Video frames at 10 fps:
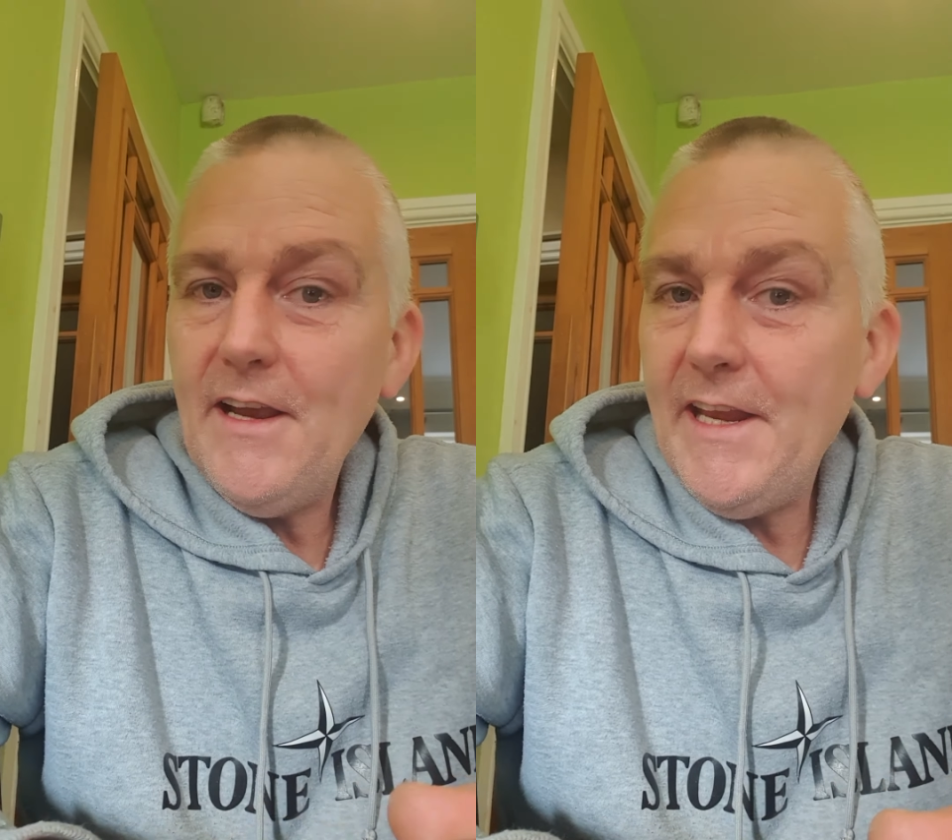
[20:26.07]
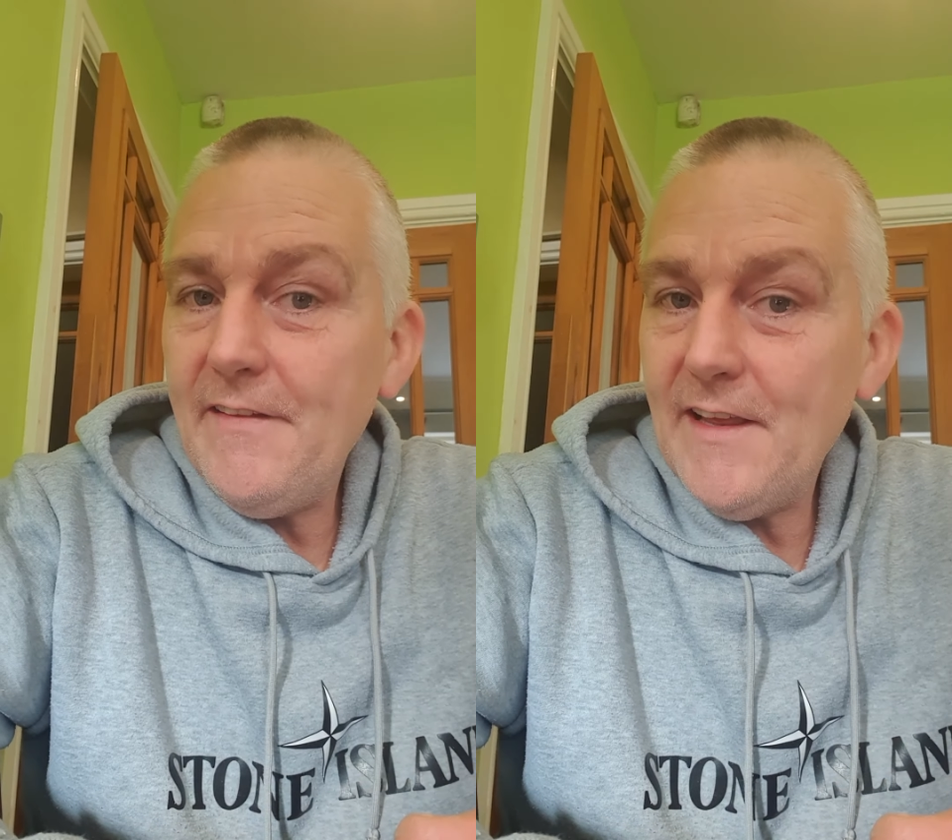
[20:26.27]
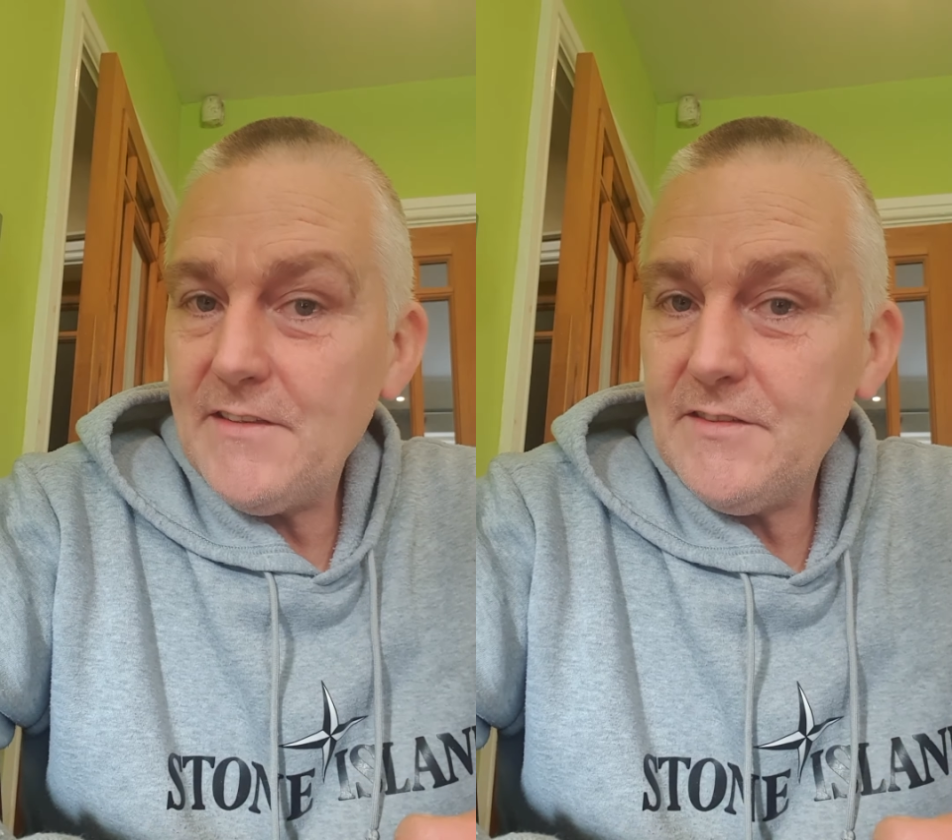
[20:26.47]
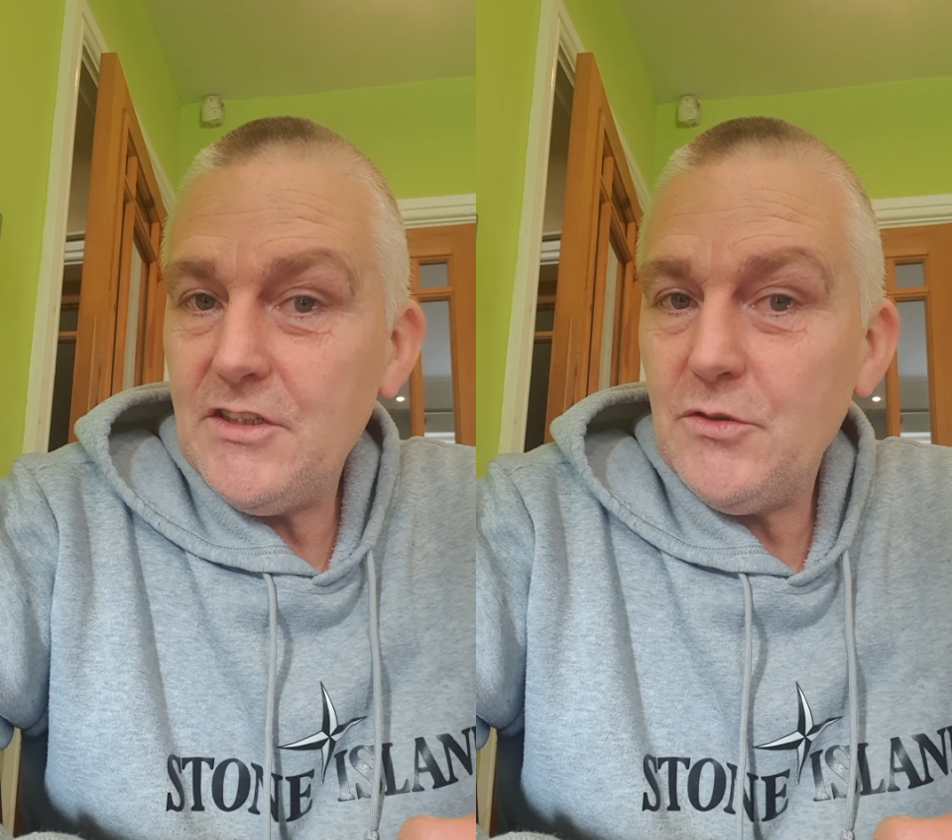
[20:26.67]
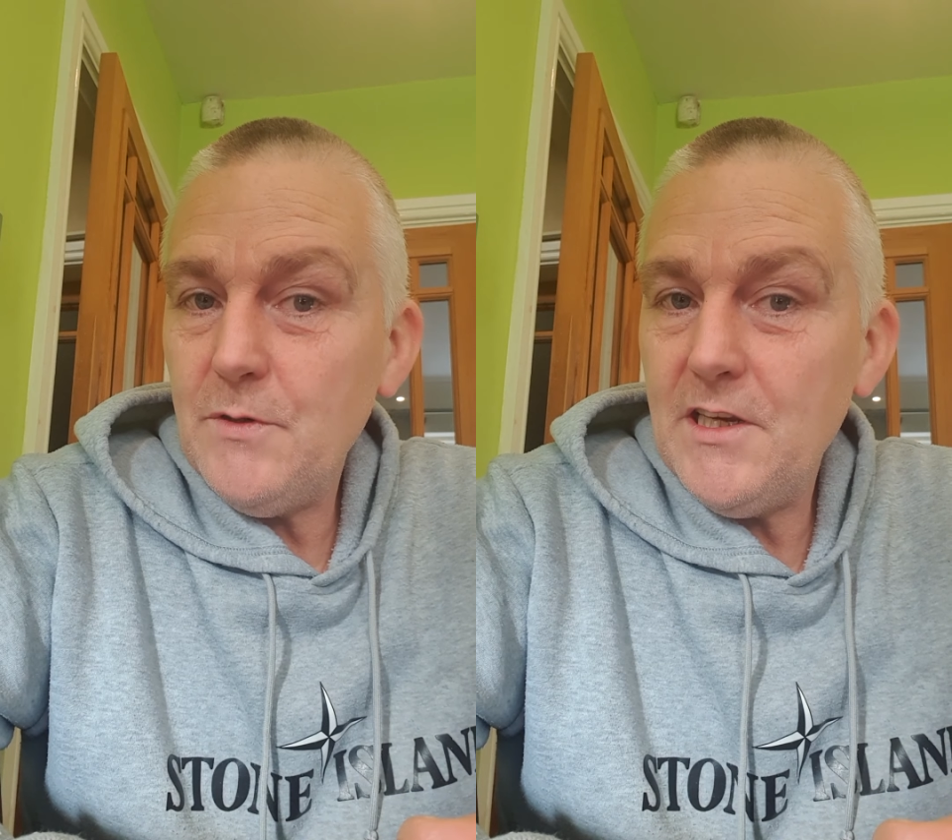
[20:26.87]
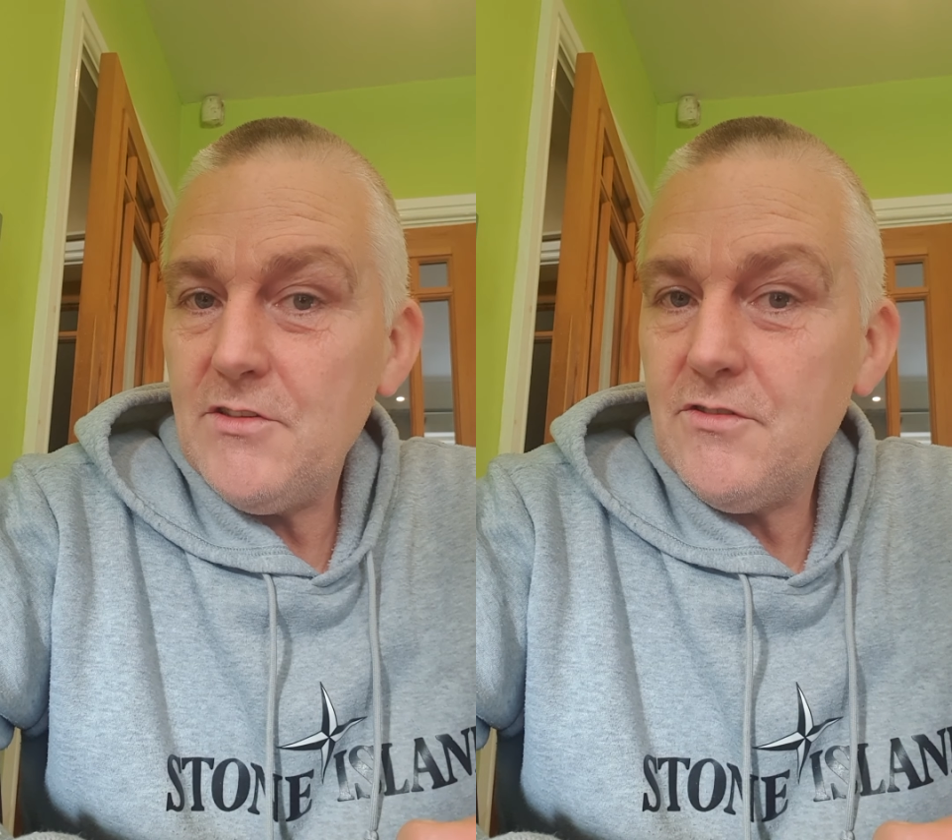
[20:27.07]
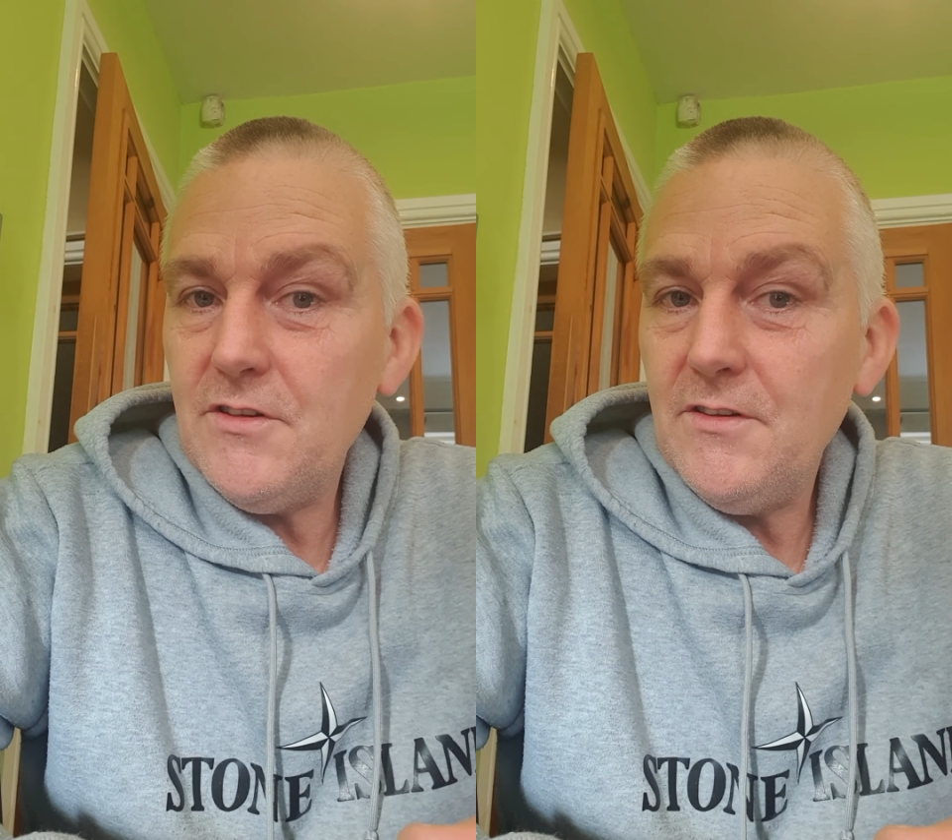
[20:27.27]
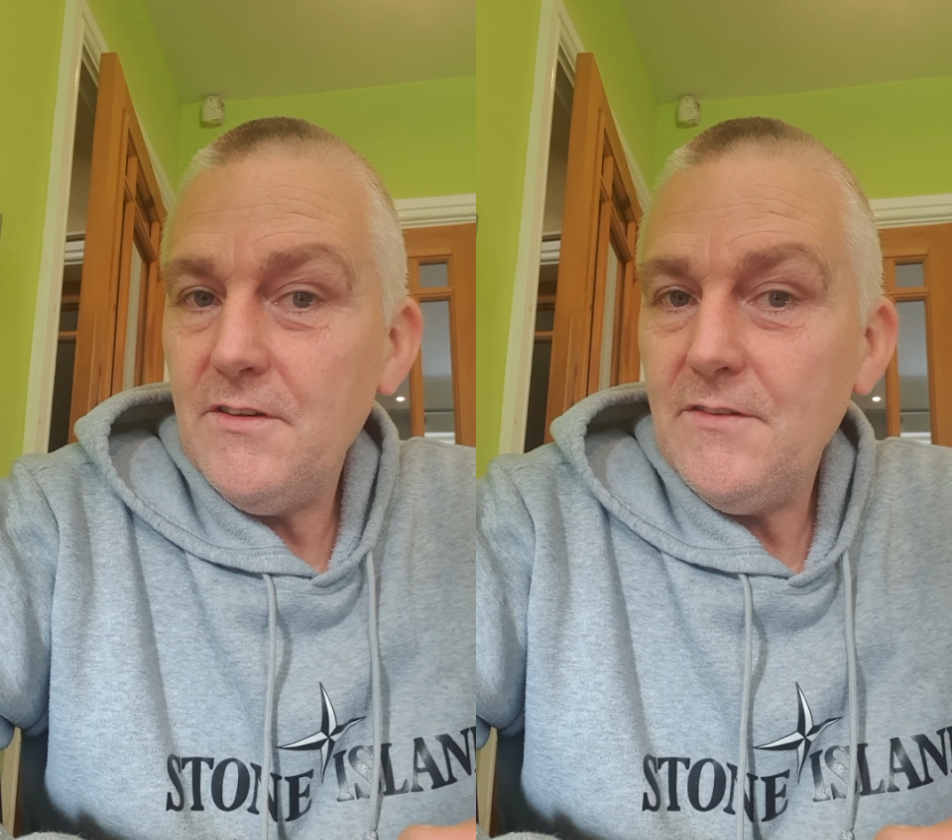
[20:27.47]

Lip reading: in that situation.